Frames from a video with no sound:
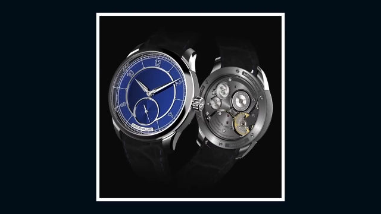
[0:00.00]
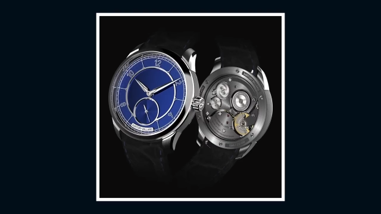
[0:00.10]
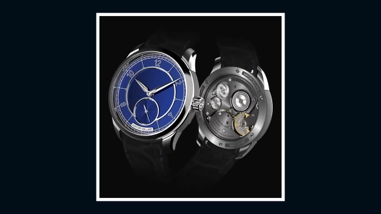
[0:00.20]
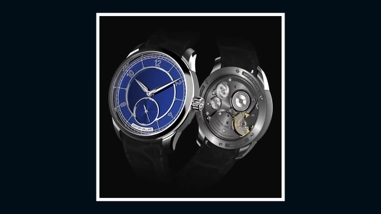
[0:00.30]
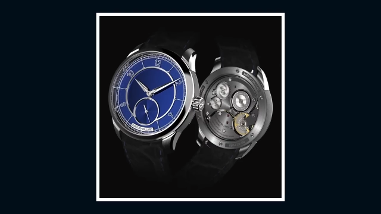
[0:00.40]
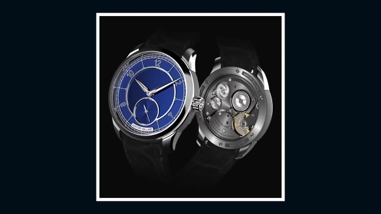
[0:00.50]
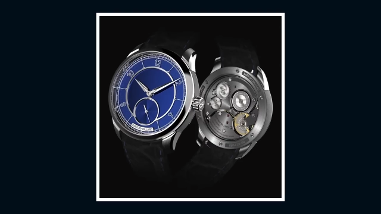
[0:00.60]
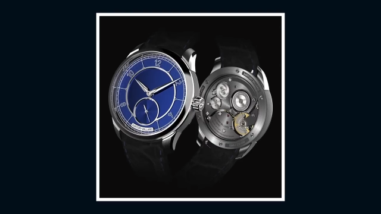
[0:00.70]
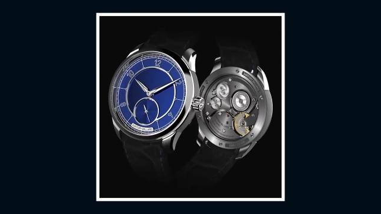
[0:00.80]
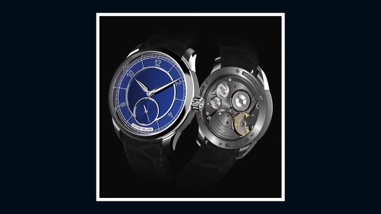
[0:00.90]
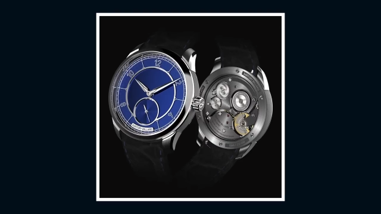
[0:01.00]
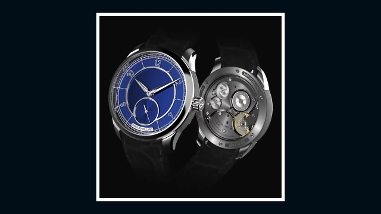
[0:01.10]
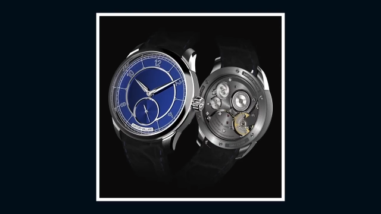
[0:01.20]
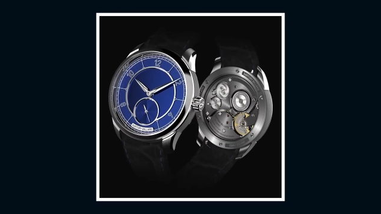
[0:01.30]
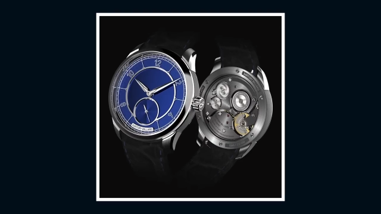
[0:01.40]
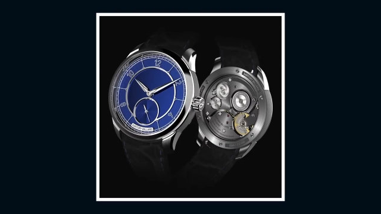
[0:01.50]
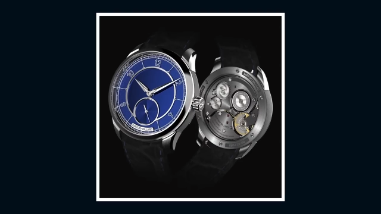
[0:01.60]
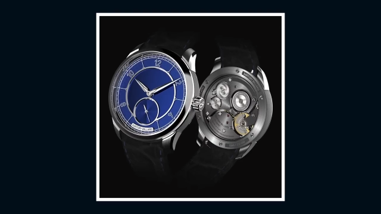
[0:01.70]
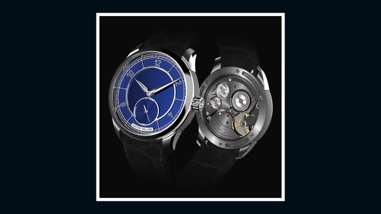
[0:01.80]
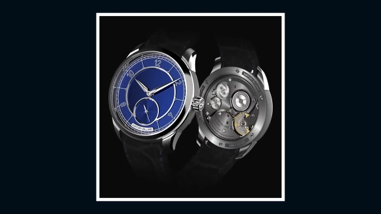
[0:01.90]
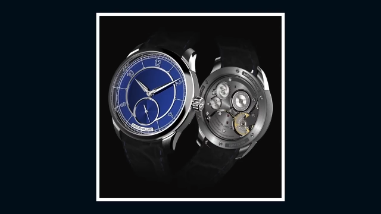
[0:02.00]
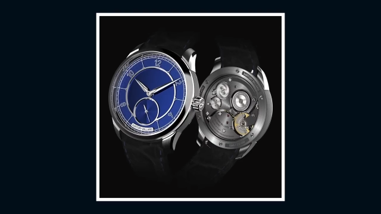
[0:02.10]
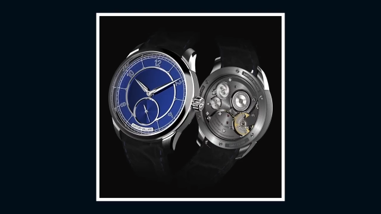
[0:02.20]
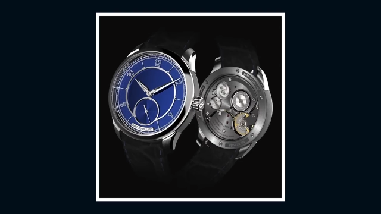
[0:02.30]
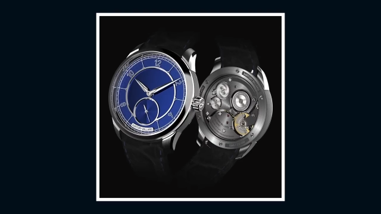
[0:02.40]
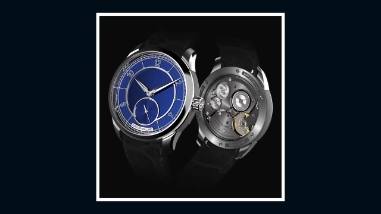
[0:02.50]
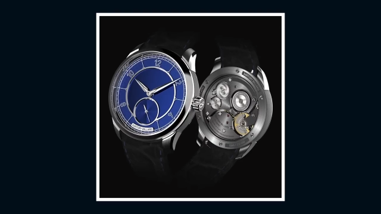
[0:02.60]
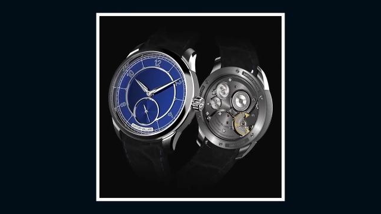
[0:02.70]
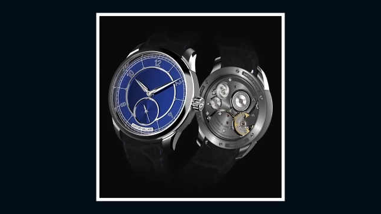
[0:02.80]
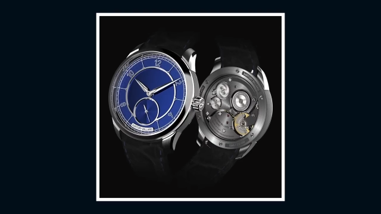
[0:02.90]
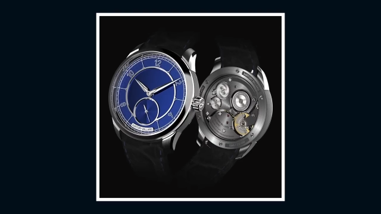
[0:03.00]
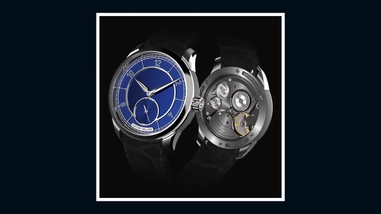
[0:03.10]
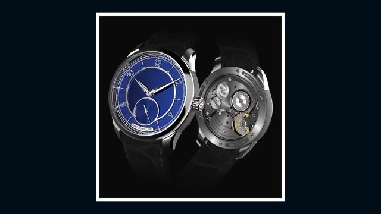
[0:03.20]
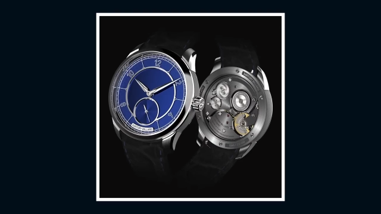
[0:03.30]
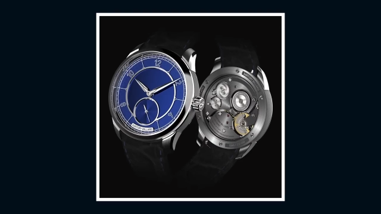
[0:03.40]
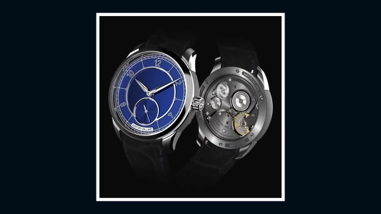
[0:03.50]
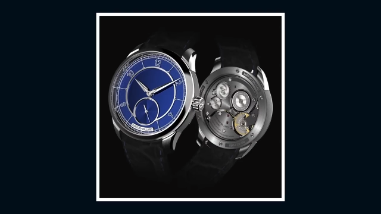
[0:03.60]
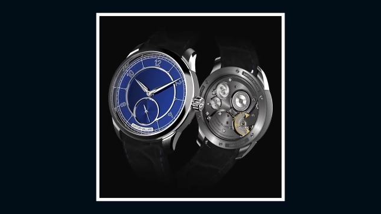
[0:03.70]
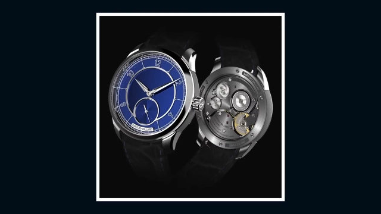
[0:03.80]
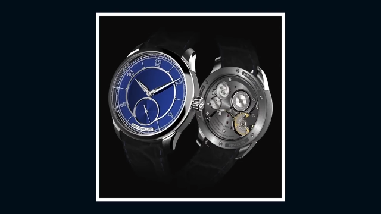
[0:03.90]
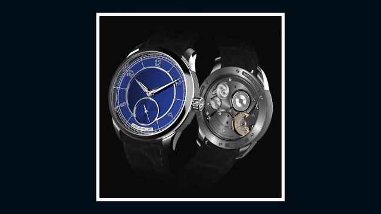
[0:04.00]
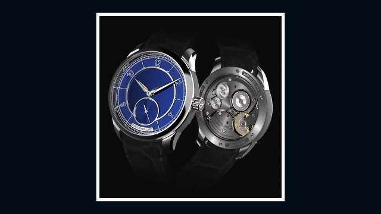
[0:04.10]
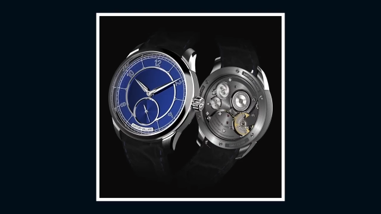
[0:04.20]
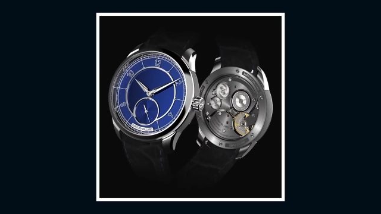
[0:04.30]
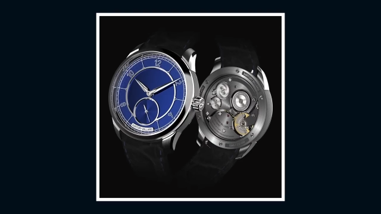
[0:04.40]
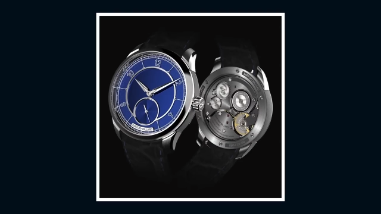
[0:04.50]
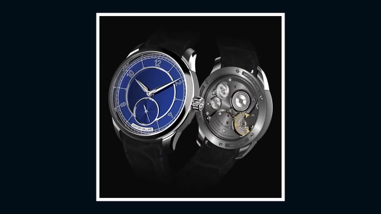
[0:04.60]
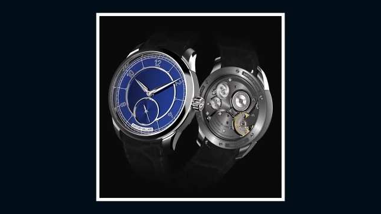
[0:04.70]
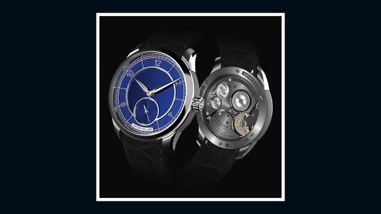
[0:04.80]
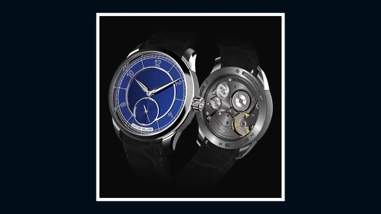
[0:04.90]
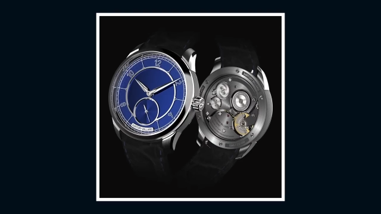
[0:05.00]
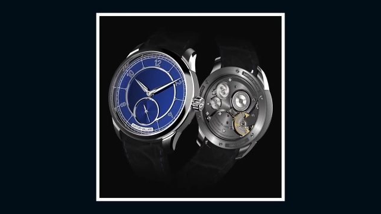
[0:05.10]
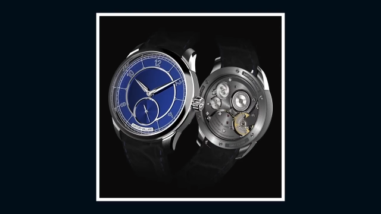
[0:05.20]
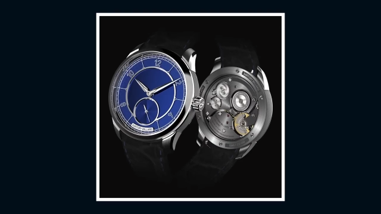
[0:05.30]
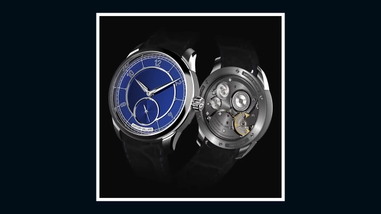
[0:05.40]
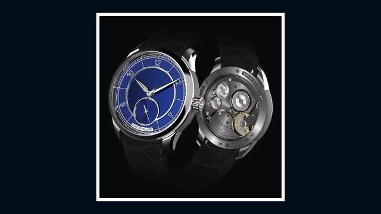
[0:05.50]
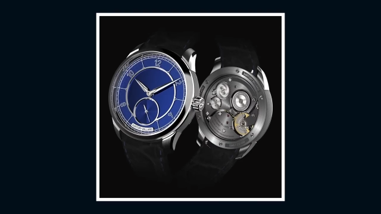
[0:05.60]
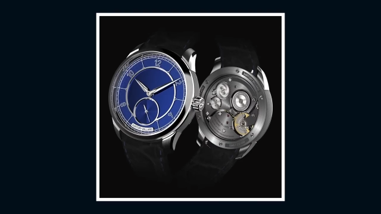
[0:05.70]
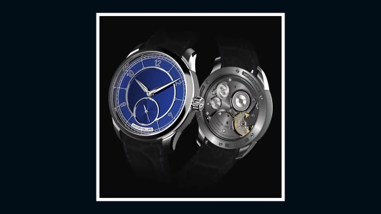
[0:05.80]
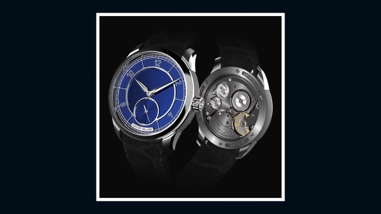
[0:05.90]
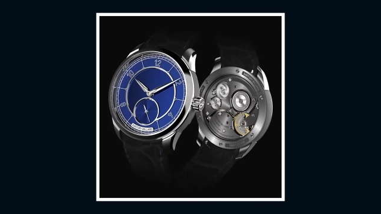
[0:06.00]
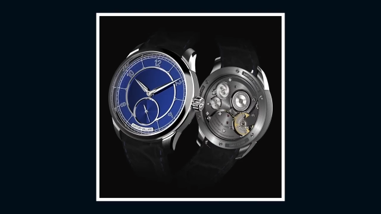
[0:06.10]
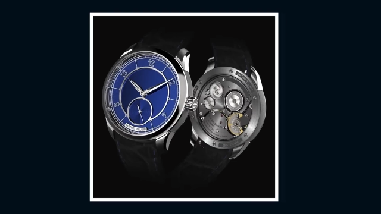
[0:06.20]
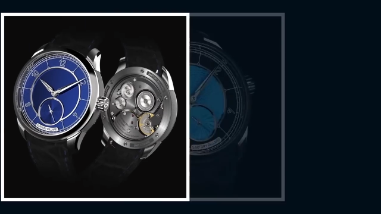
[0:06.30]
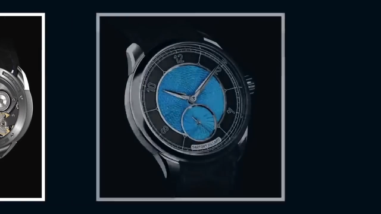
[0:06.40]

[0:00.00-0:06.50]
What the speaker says: [unreadable: no face in view]